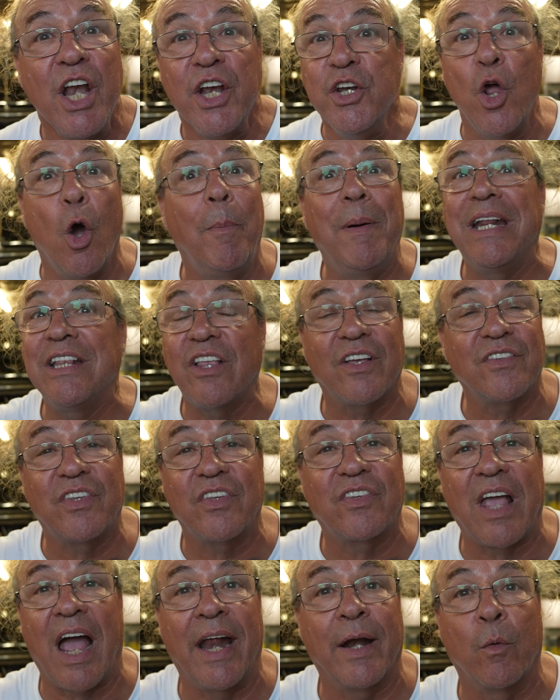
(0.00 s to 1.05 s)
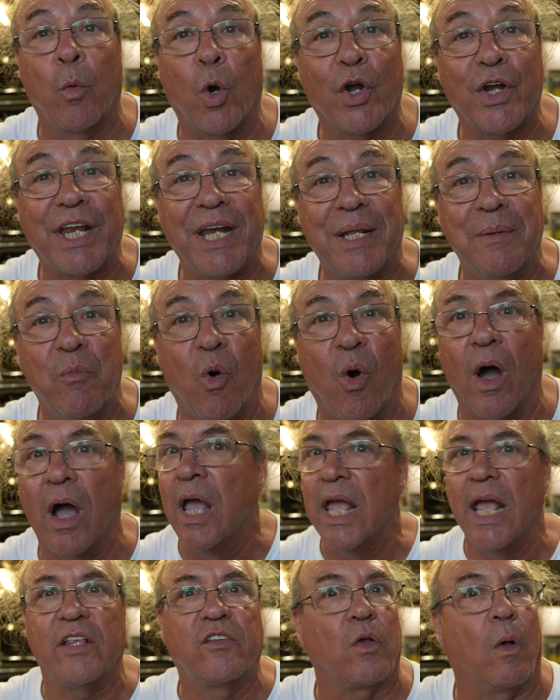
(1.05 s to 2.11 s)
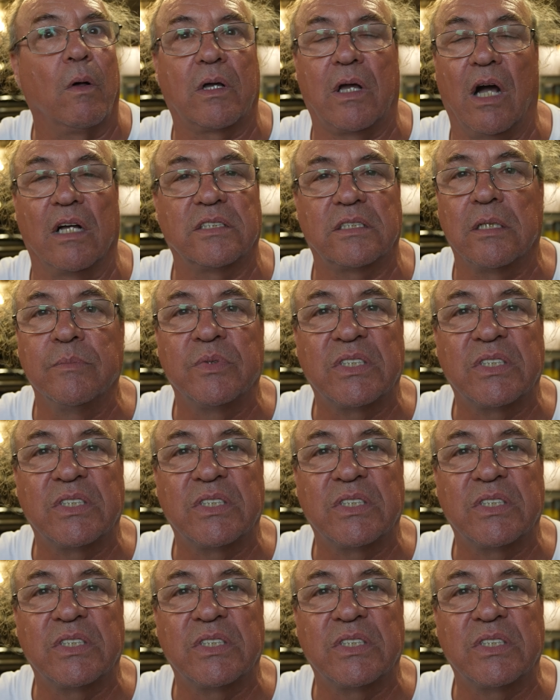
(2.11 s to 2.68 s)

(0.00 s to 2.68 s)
Nobody does this kind of work anymore. It's all custom